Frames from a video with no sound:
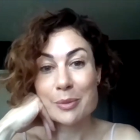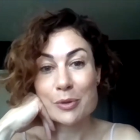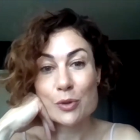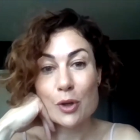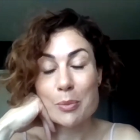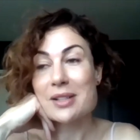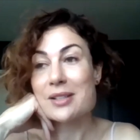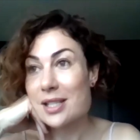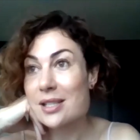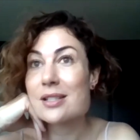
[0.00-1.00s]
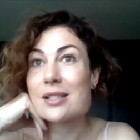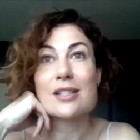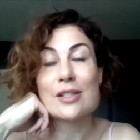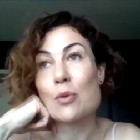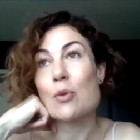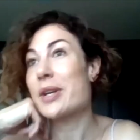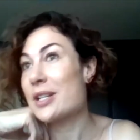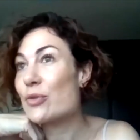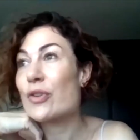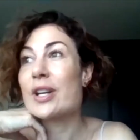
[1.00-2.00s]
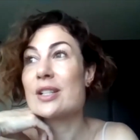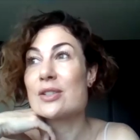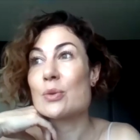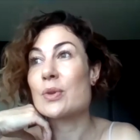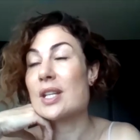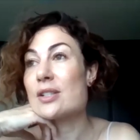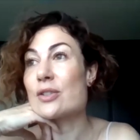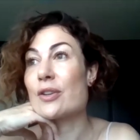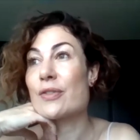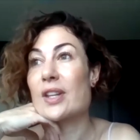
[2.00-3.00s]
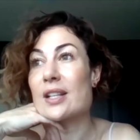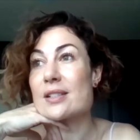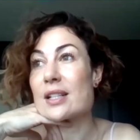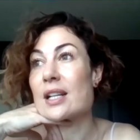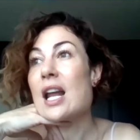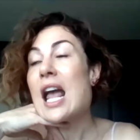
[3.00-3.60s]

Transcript: people talk about sisters or best friends or these sort of things and